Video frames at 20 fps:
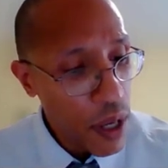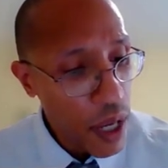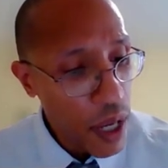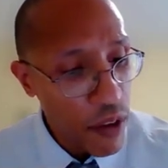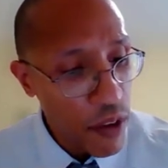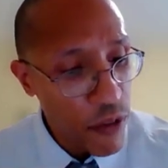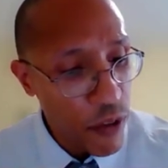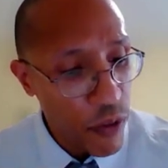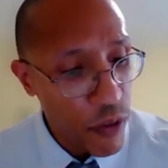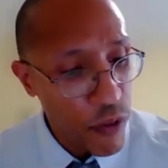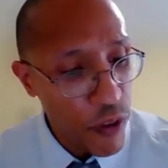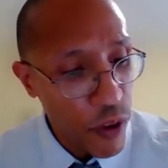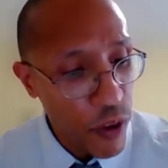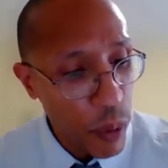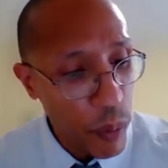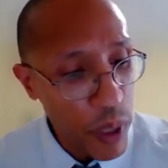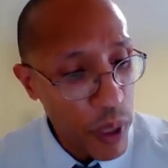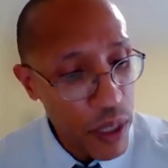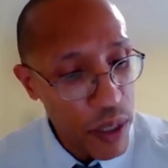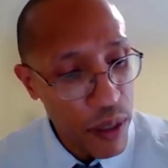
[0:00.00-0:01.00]
and
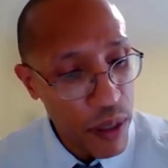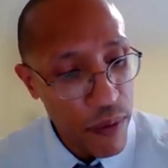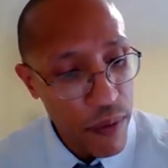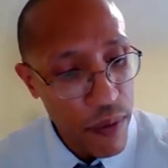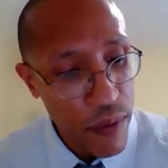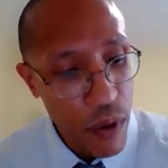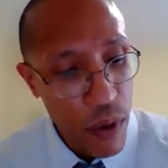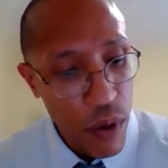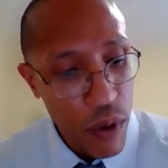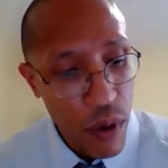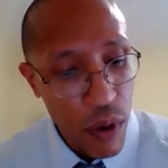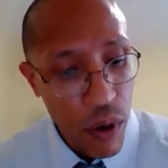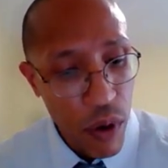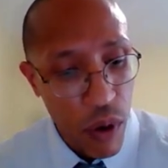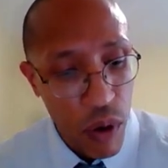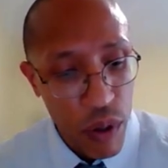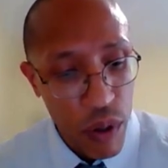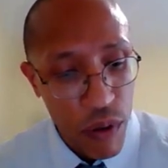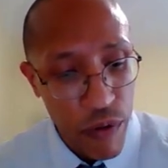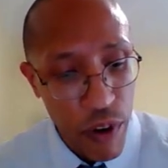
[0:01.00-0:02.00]
fulfillment.
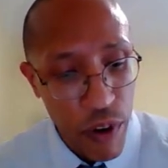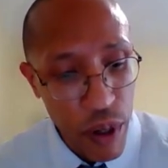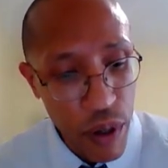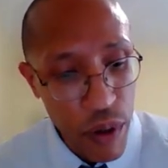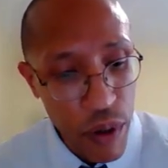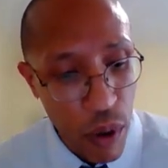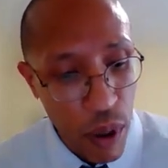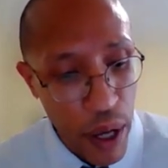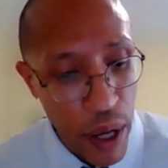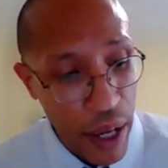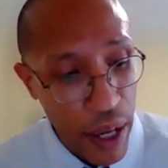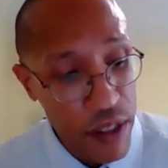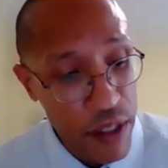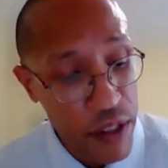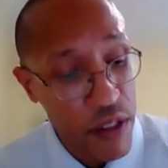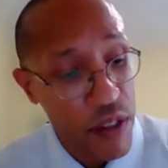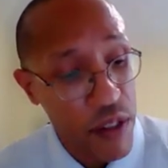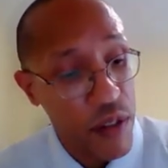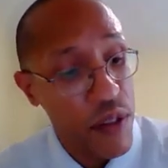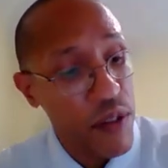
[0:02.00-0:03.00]
On a vertical
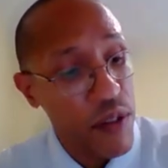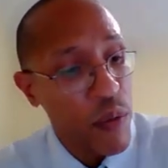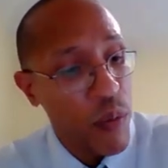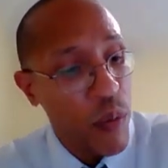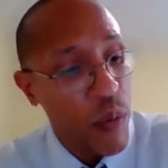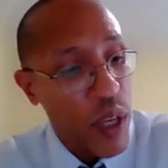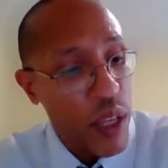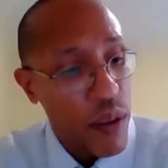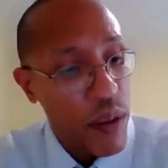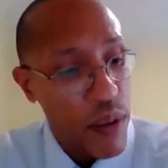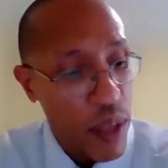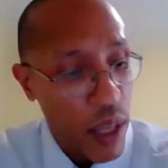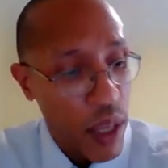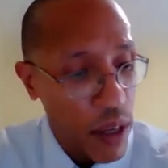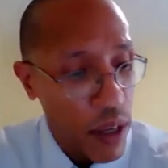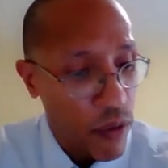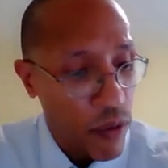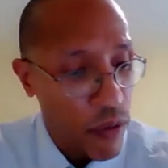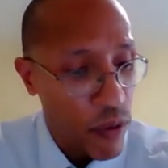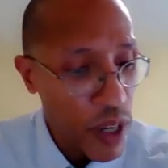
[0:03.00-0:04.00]
axis, we can
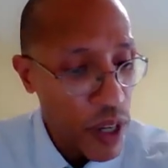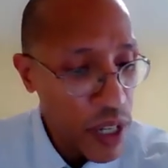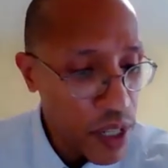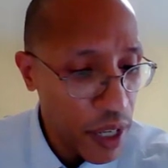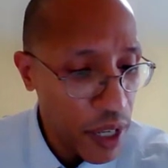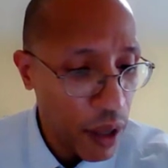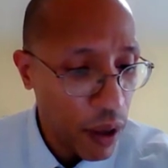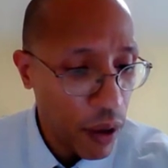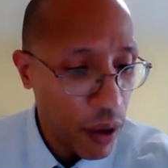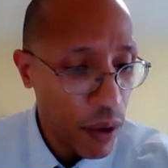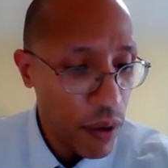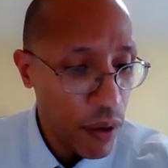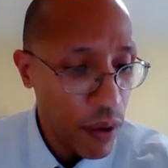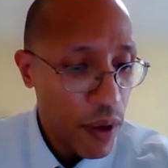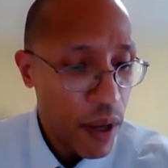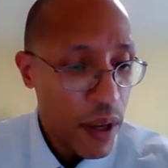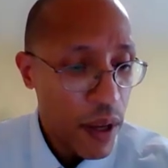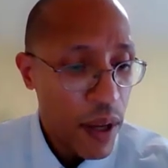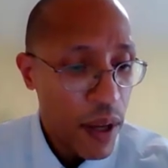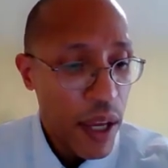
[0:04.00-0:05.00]
think of retail
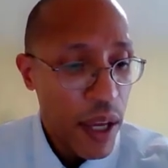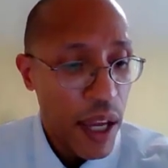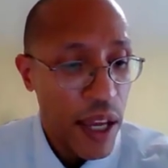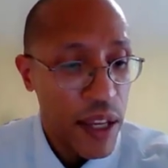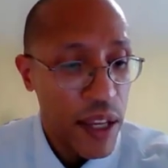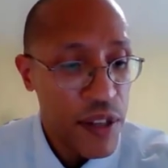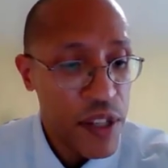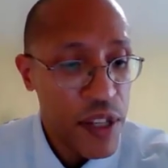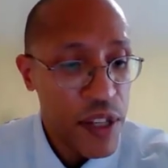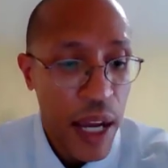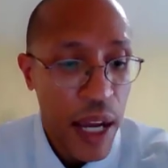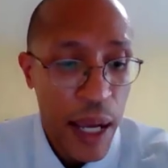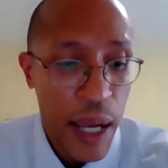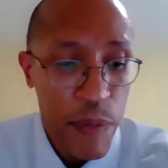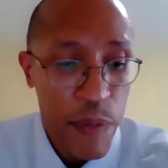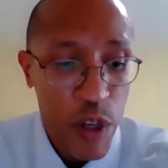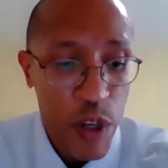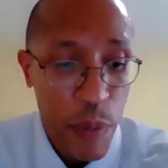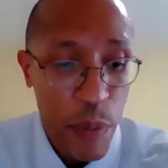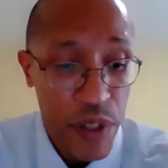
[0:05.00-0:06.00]
as
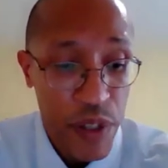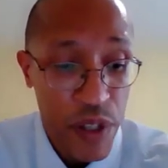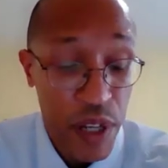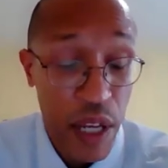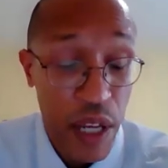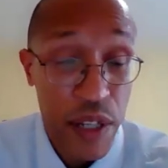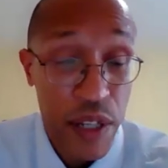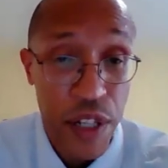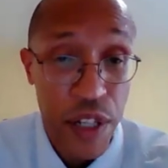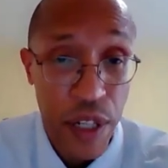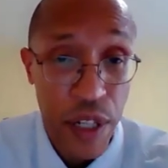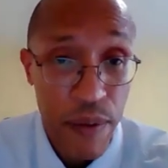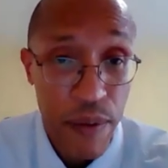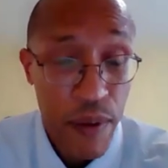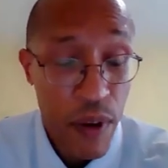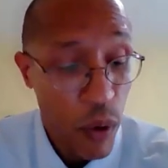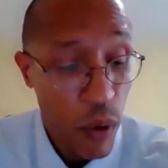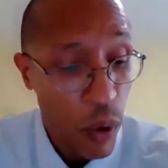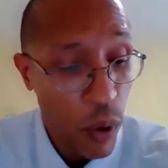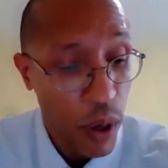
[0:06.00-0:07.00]
time to possession,
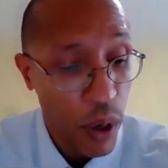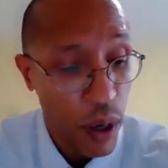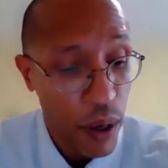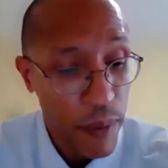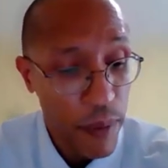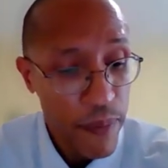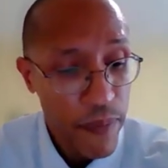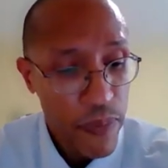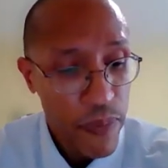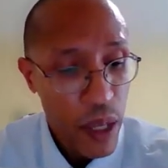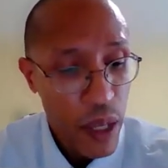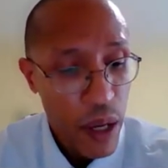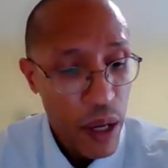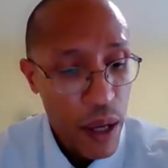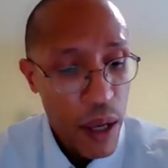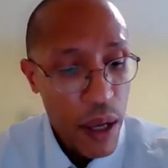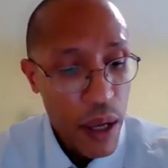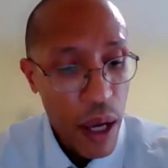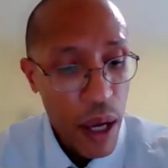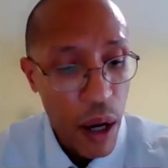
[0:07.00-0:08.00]
or
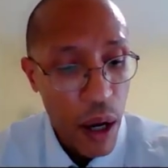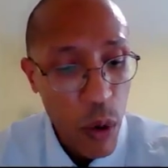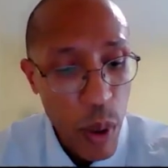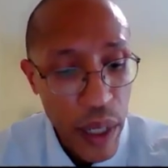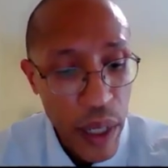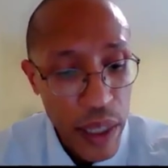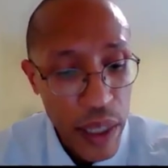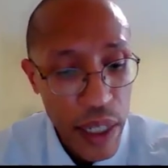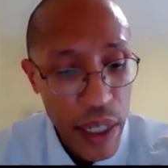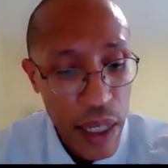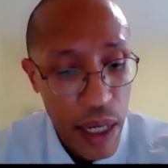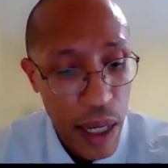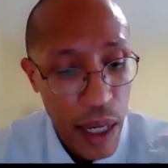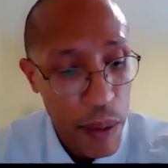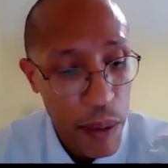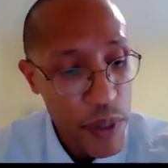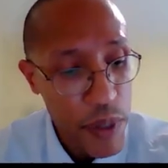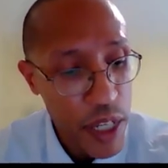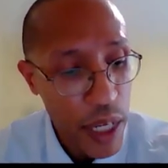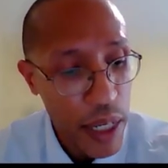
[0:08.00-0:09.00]
how quickly can I
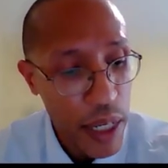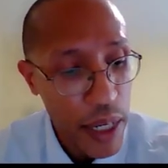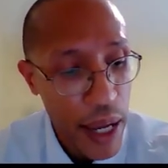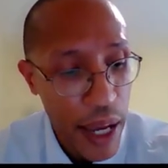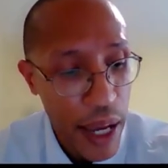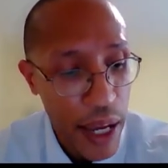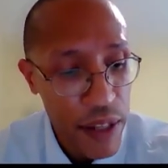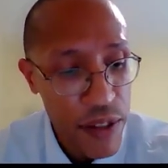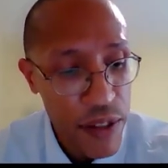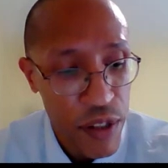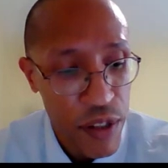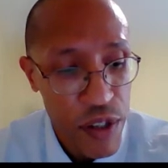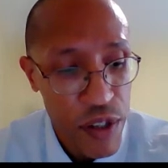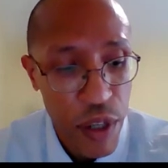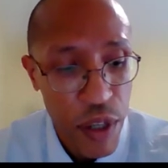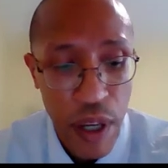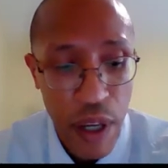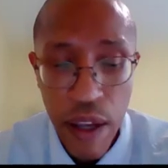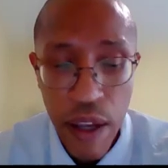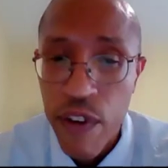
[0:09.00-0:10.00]
obtain access
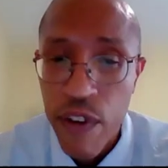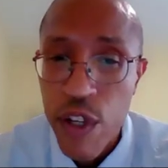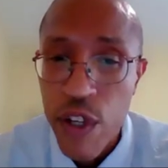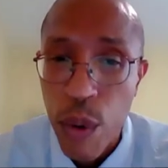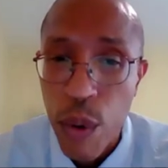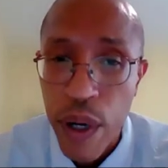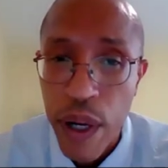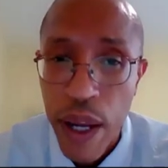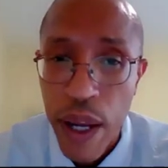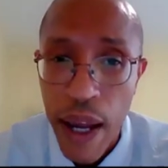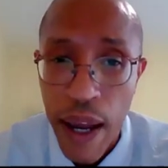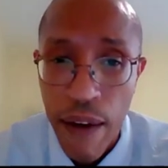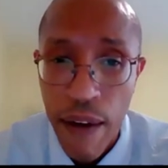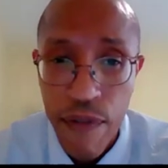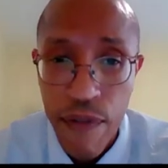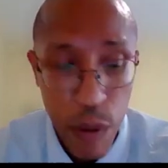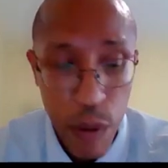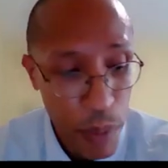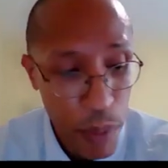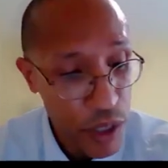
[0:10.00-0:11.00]
to the inventory
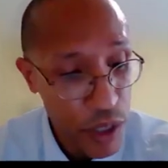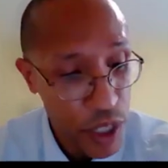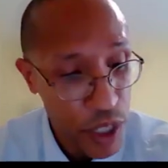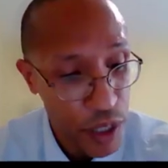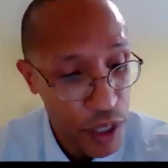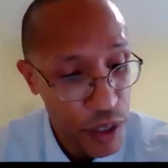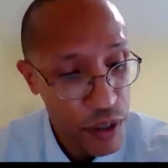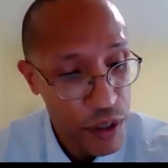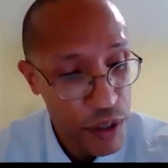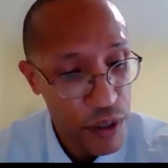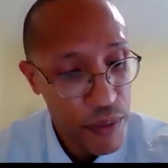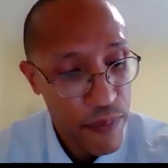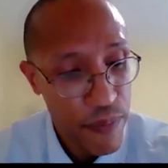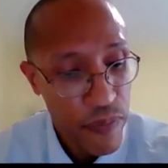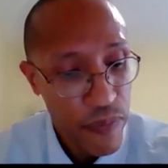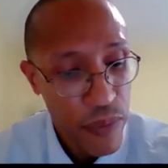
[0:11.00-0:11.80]
after purchase.